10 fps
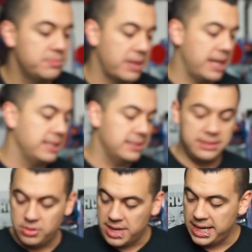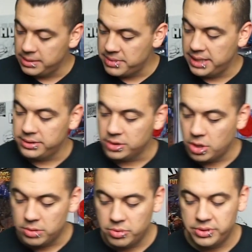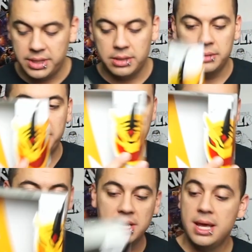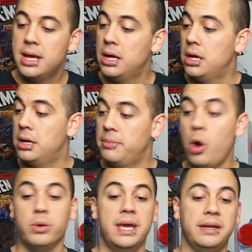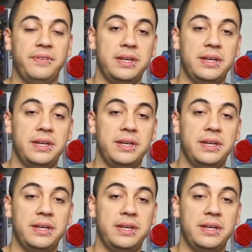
behind, hiding behind the cardboard there on the package. Oh, yeah, and if I